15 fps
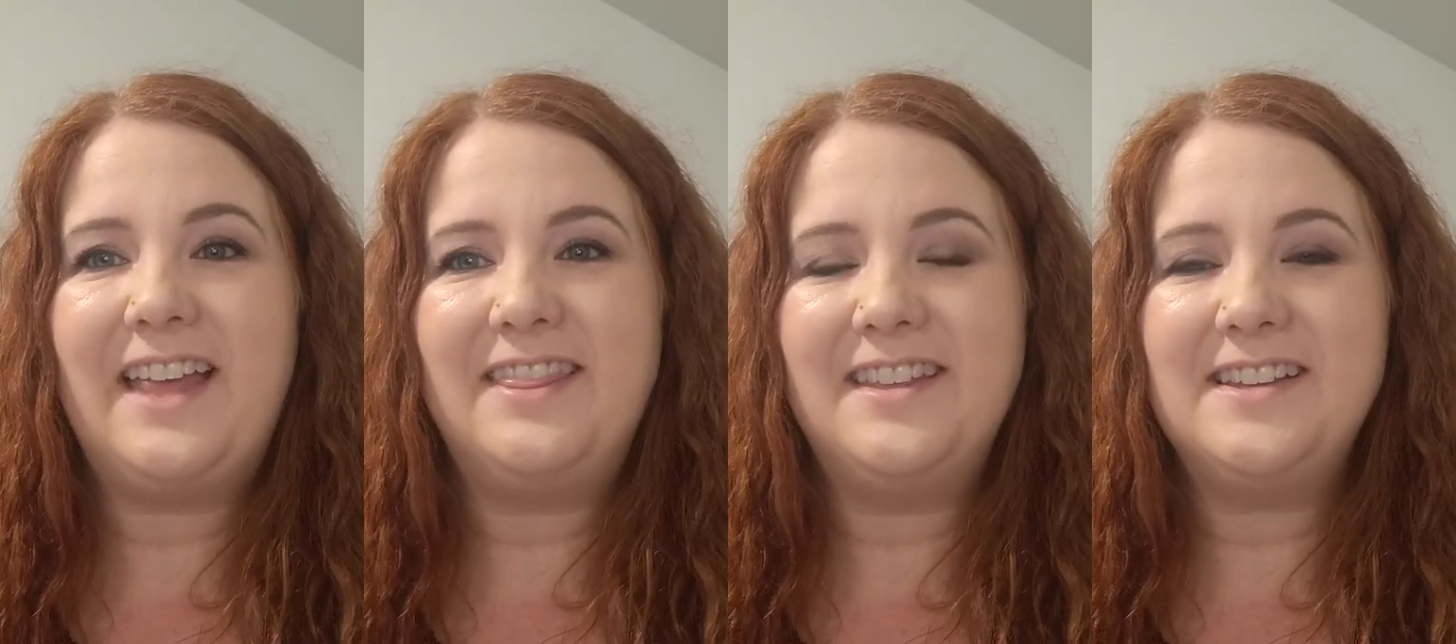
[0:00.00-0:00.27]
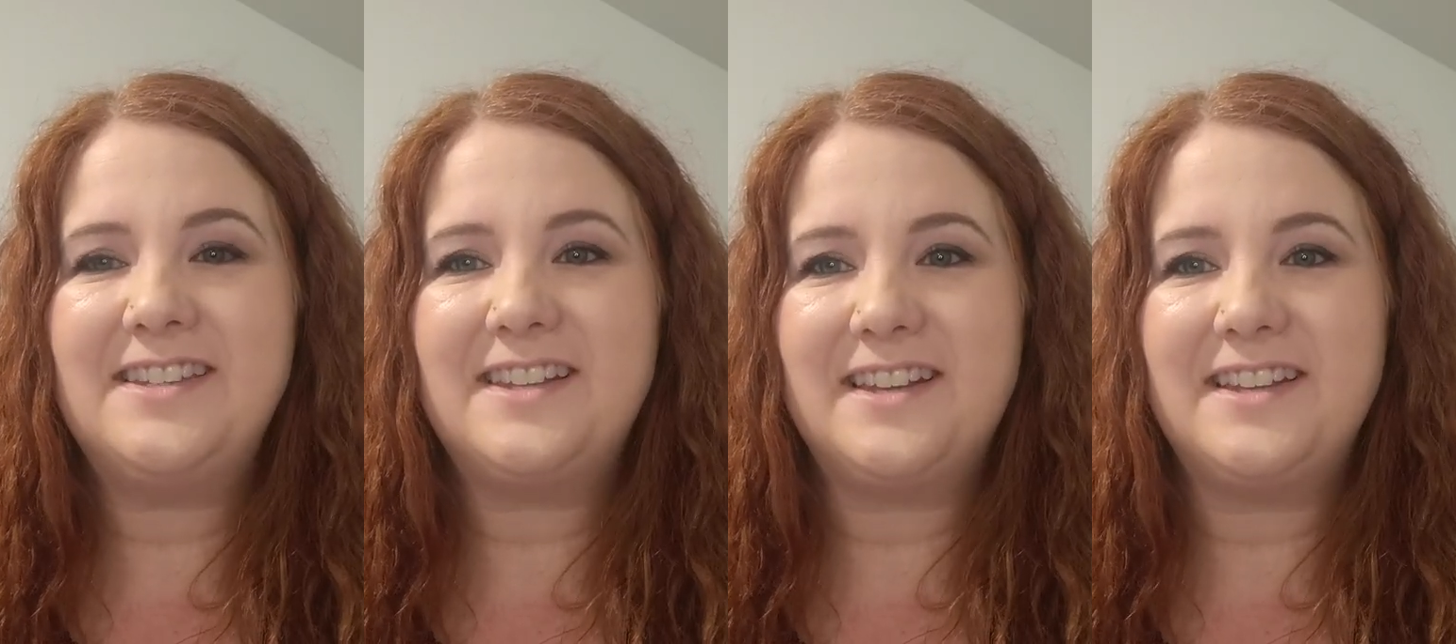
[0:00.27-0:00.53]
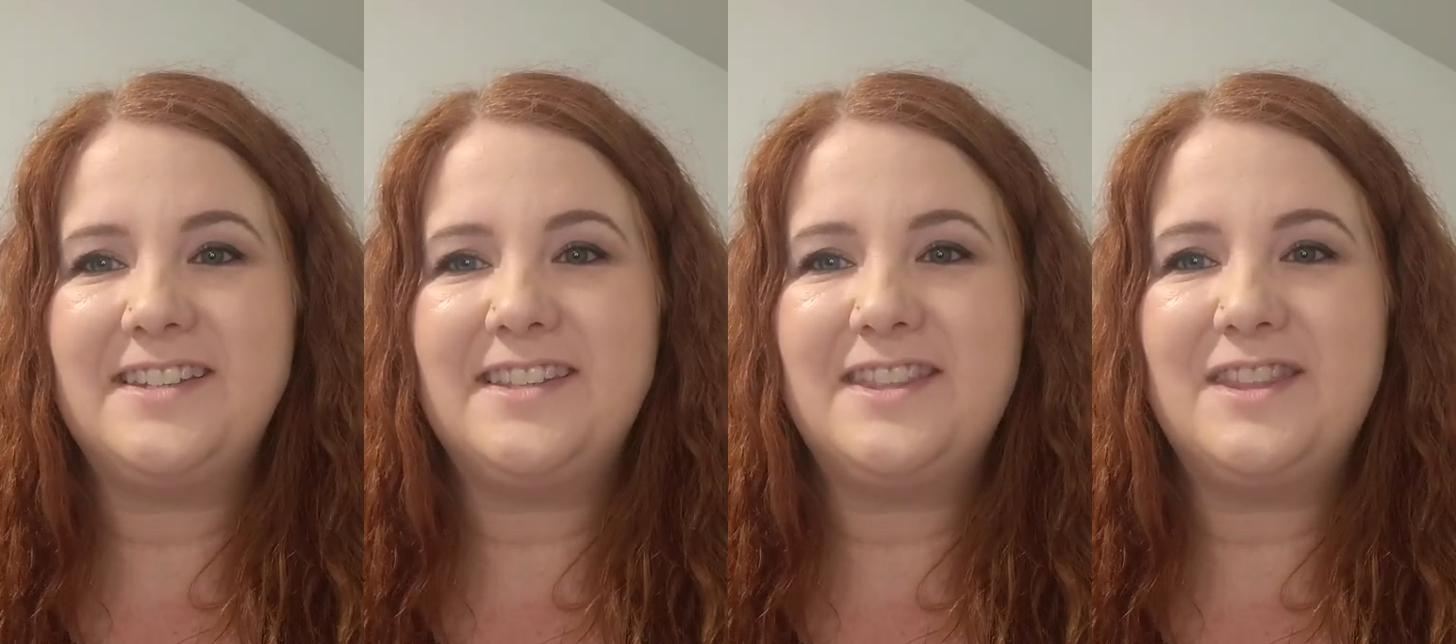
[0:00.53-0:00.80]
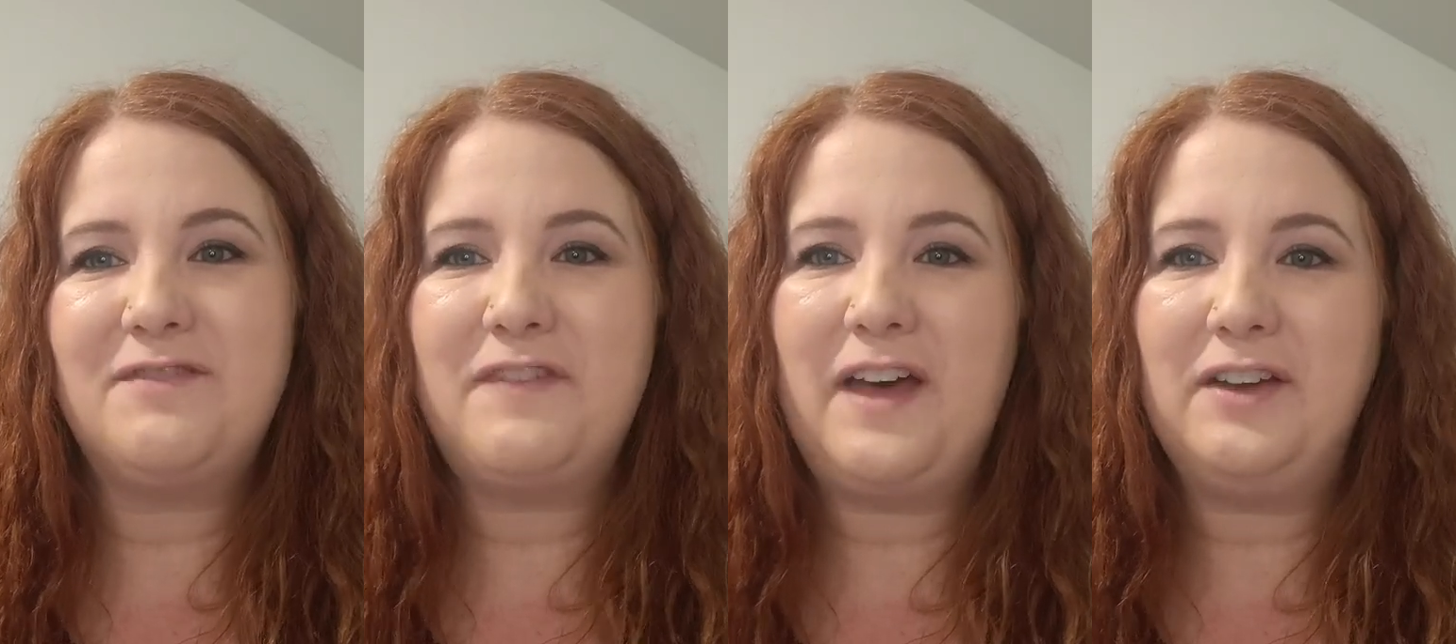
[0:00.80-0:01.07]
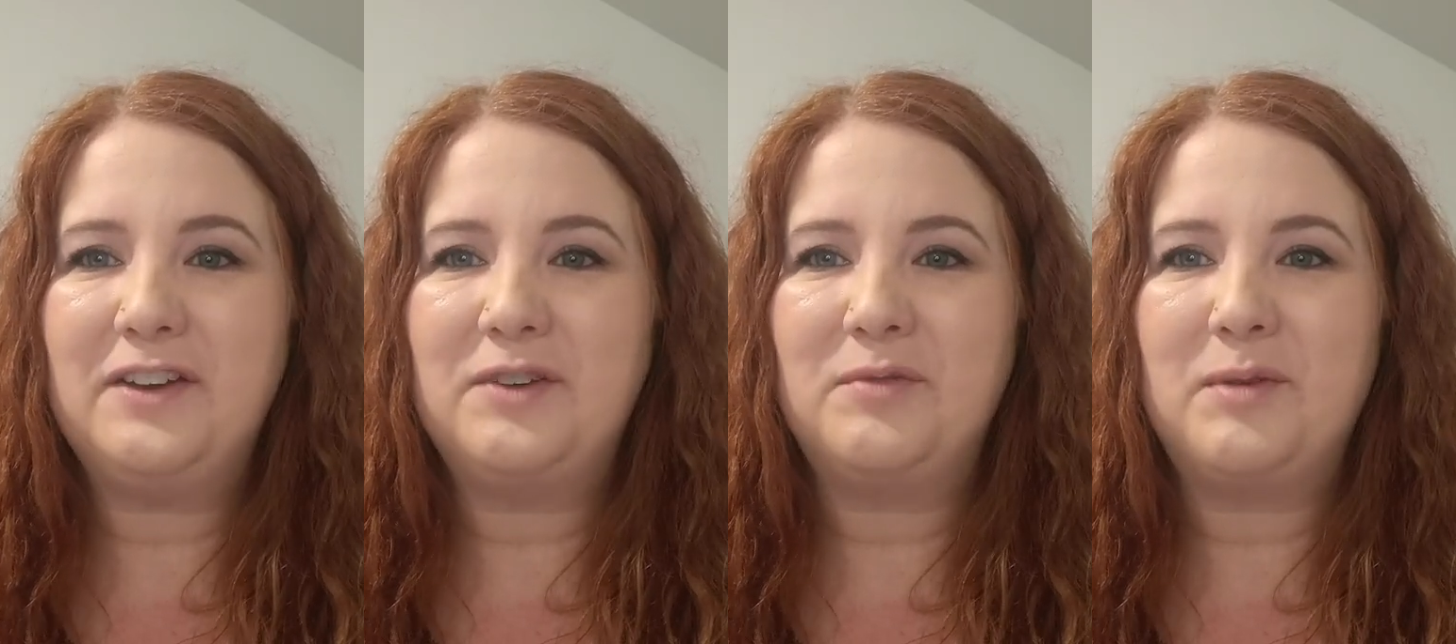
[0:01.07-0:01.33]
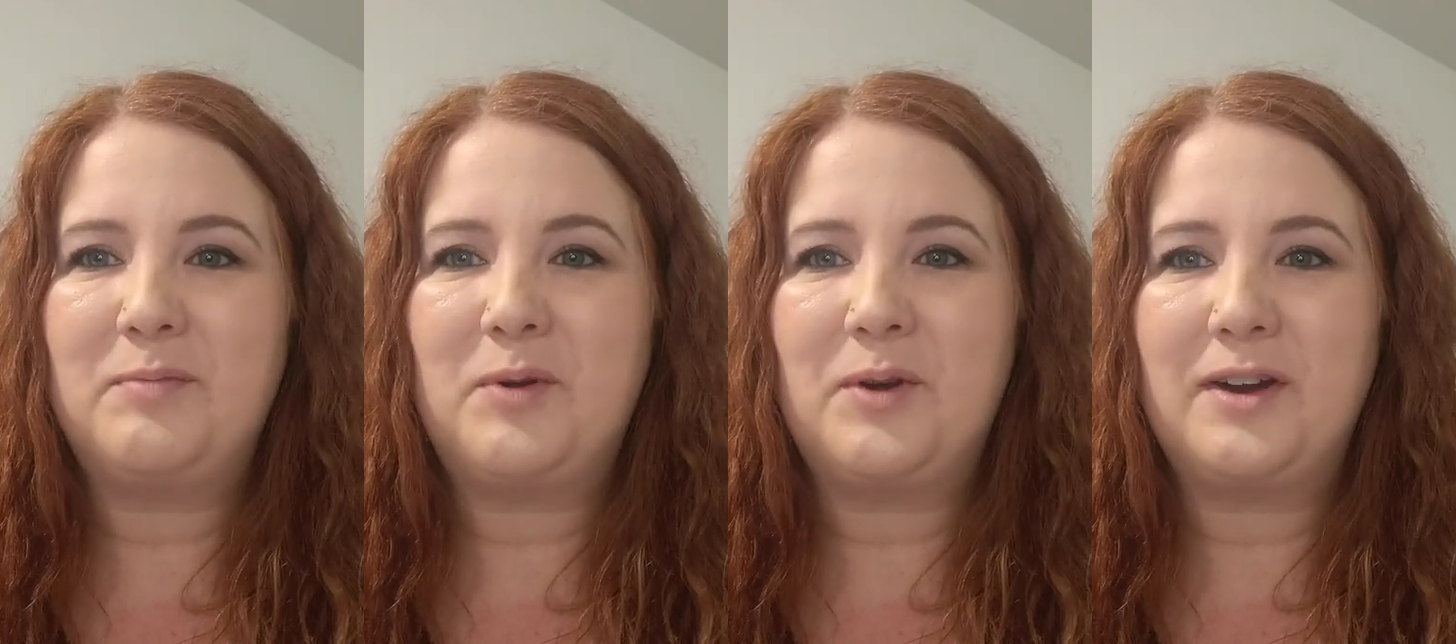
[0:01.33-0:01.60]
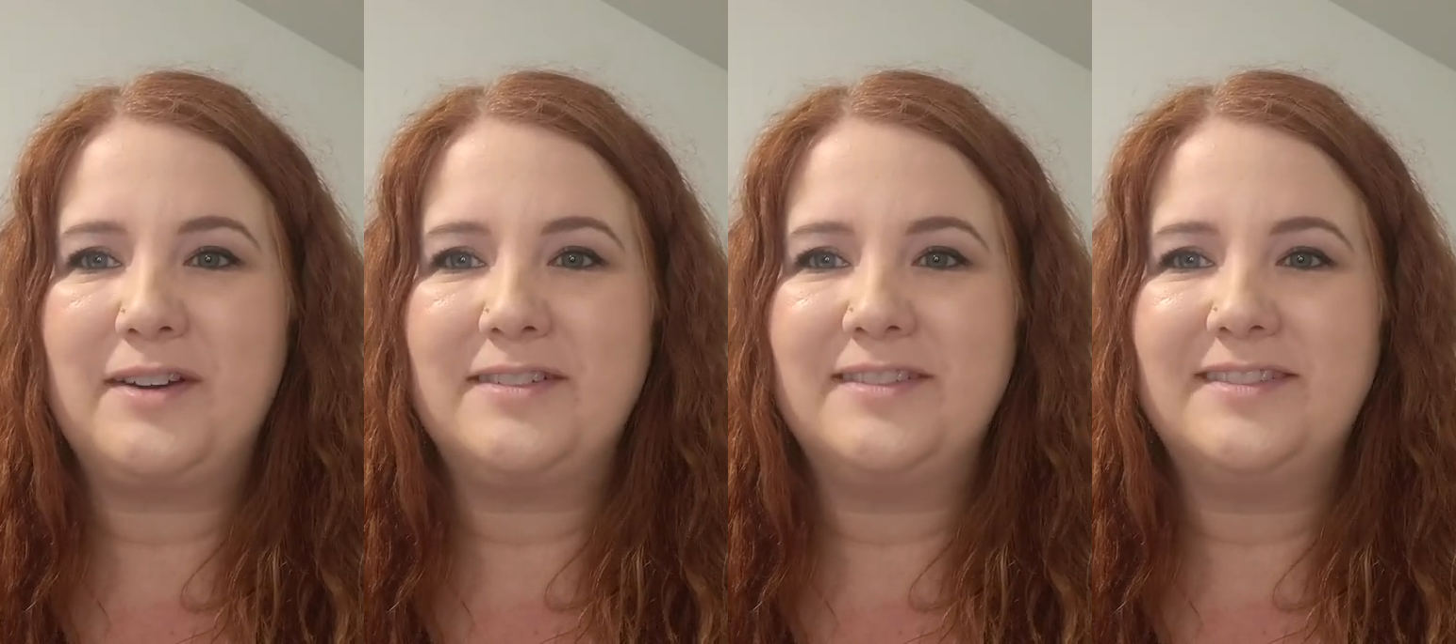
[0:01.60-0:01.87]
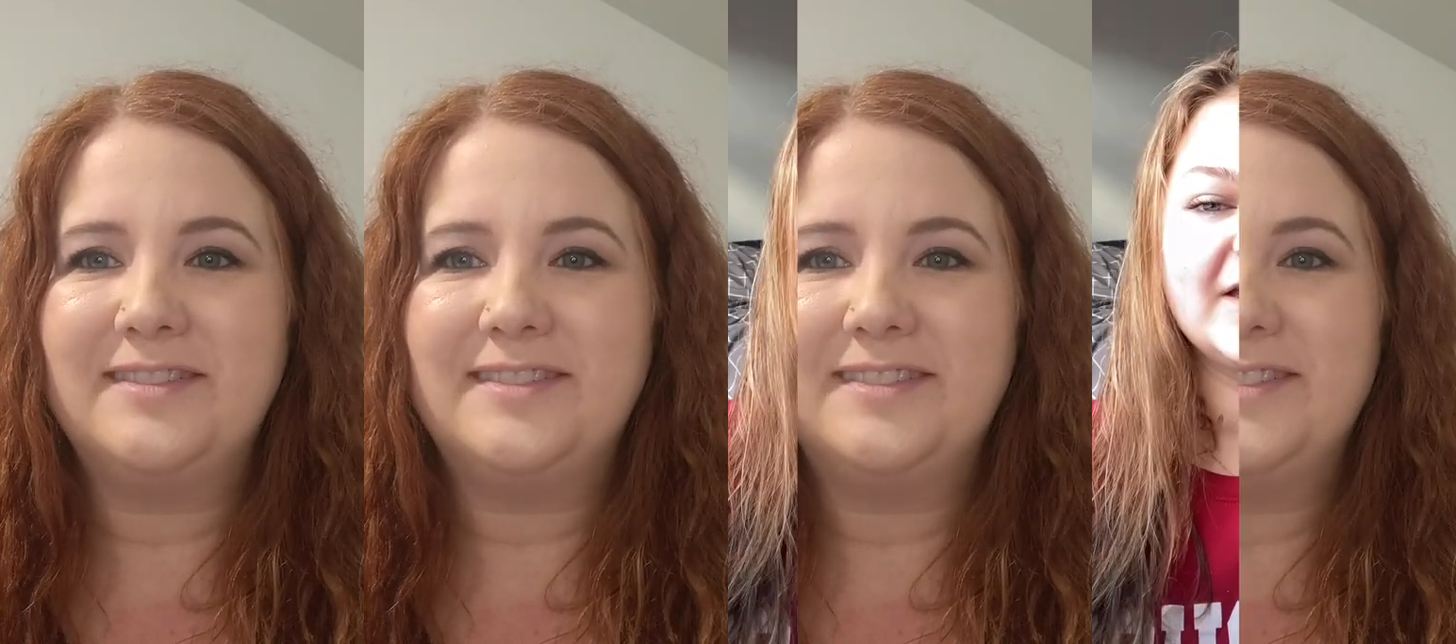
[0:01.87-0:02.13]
and this is the Falcon Report.